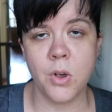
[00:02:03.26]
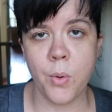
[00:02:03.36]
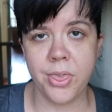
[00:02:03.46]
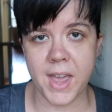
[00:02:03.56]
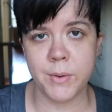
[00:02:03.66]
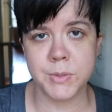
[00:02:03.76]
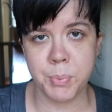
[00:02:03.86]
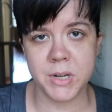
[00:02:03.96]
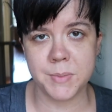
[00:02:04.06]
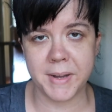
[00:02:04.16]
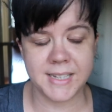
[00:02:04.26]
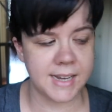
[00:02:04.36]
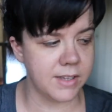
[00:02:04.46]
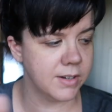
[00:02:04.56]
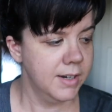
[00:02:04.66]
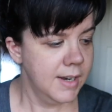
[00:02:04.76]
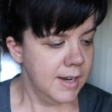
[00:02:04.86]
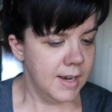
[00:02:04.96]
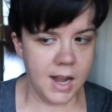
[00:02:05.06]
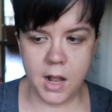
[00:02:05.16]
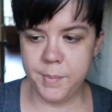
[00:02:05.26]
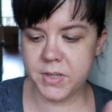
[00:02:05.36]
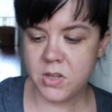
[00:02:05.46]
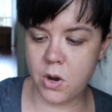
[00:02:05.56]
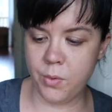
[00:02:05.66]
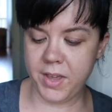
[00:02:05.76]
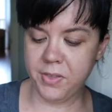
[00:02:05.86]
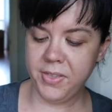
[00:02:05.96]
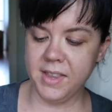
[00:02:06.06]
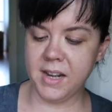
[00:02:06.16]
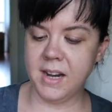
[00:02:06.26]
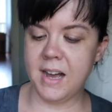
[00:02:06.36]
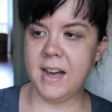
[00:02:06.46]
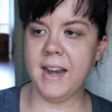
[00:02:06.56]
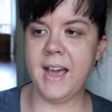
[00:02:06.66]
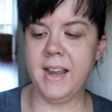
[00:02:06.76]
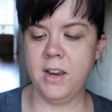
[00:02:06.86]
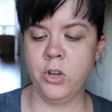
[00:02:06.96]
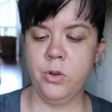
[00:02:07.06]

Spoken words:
so that was pretty spectacular. So the other thing that I got at